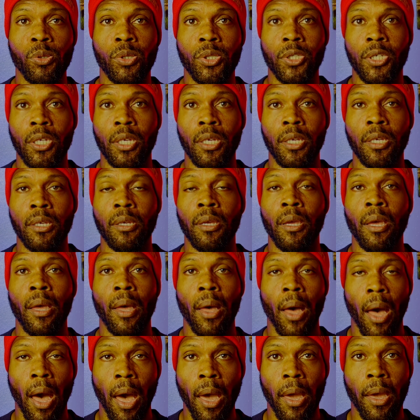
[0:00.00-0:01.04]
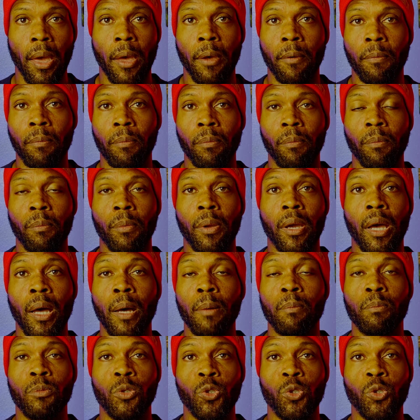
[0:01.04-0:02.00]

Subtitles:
see, I have come